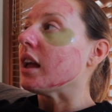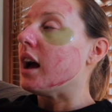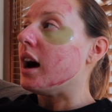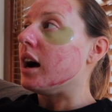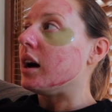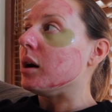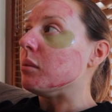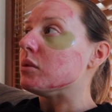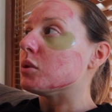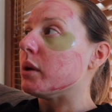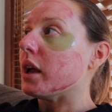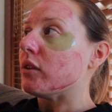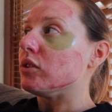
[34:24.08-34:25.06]

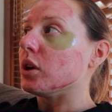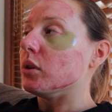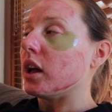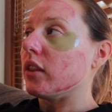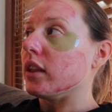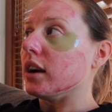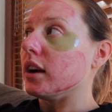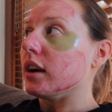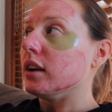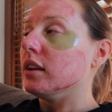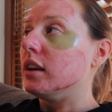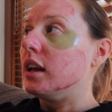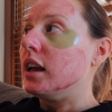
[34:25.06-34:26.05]
So we have to go down
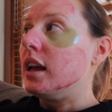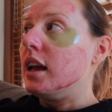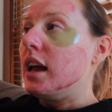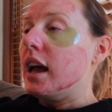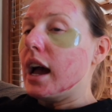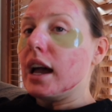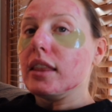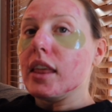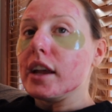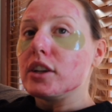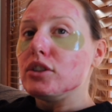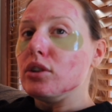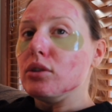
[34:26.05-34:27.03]
there at
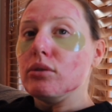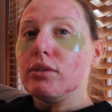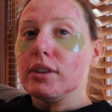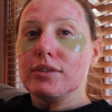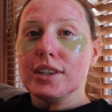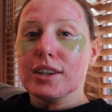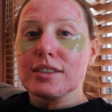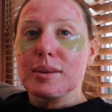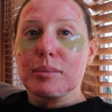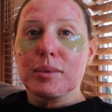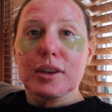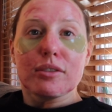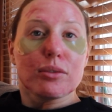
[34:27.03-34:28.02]
like 2:50 or
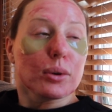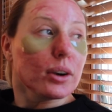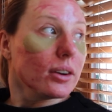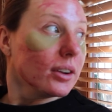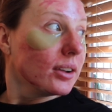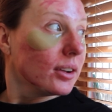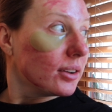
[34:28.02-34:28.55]
something for